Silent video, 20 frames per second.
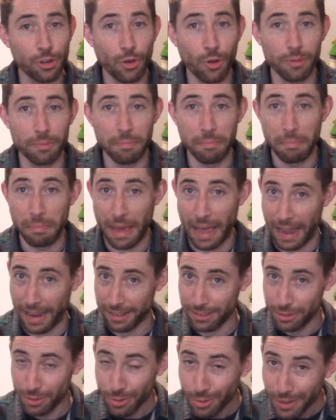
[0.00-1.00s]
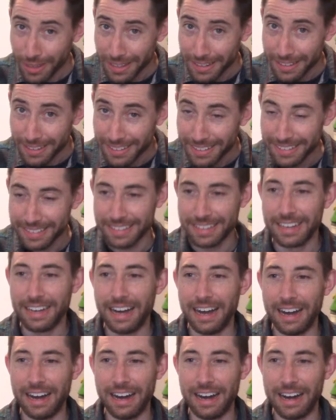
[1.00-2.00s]
gone back to it.
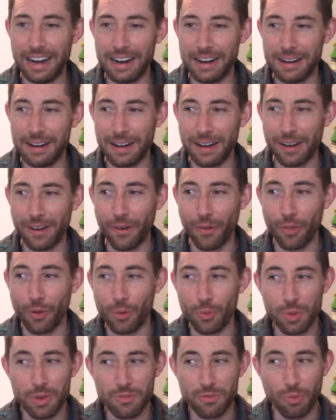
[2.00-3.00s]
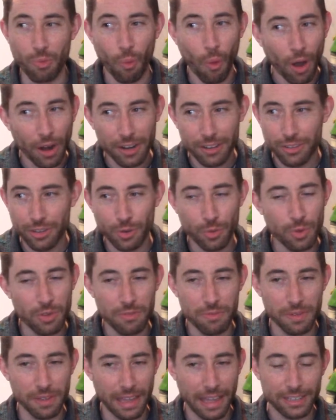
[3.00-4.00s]
Although we've wanted to,
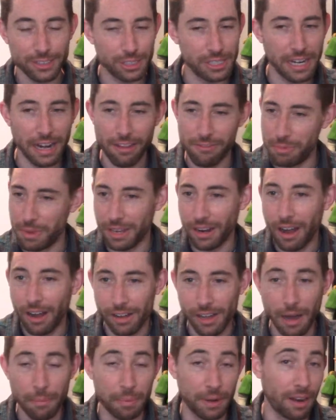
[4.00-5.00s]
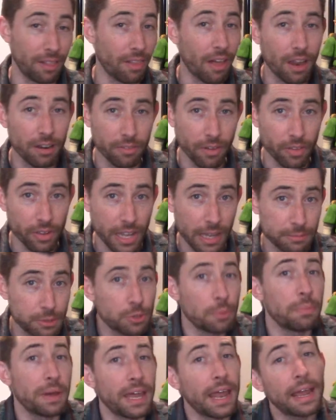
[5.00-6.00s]
Andrea and I have been hung up on a lot of other games,
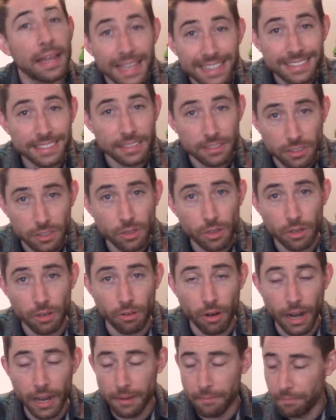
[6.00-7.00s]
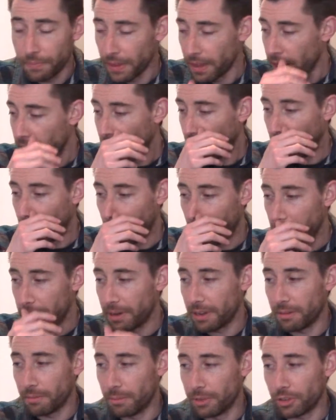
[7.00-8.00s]
so but I guess that's good, right?
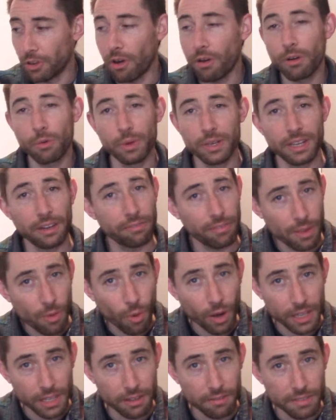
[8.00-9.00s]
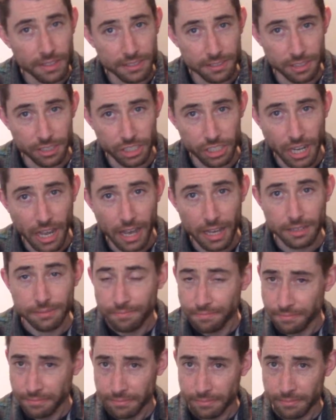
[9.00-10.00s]
But Medora, we definitely want to give this a shot.